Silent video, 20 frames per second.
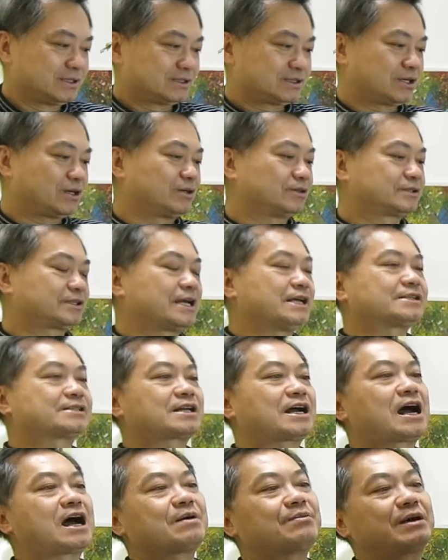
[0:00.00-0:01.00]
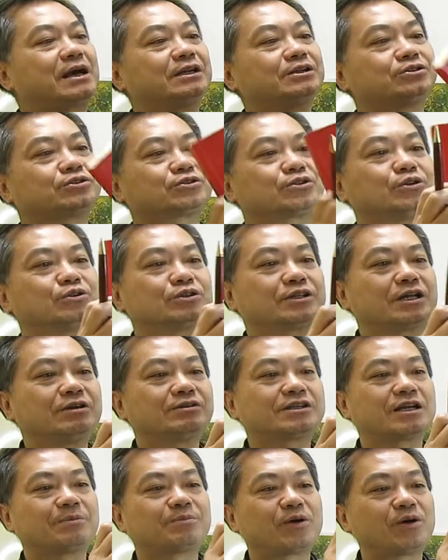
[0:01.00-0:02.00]
So this time I
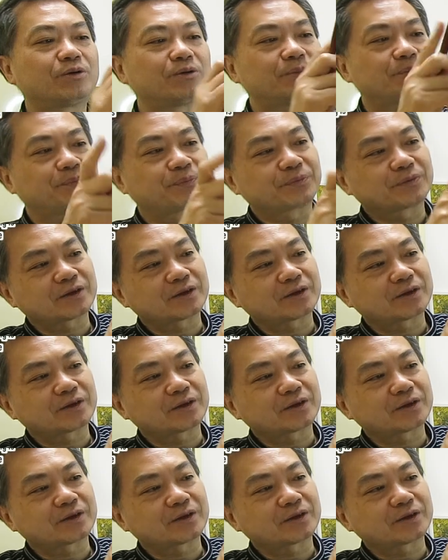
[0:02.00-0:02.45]
introduce a book